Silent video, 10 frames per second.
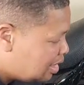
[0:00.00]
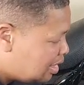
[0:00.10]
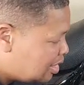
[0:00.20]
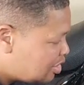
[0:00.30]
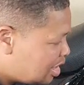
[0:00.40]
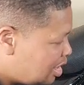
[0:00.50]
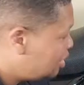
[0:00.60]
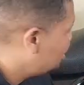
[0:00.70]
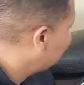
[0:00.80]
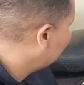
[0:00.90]
Let's
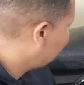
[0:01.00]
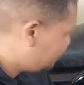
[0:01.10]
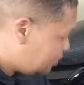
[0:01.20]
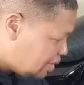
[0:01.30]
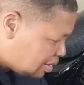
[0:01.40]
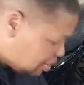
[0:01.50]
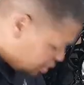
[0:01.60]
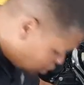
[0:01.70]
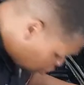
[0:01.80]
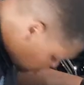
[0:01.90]

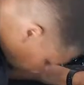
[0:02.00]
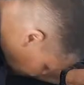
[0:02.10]
use the other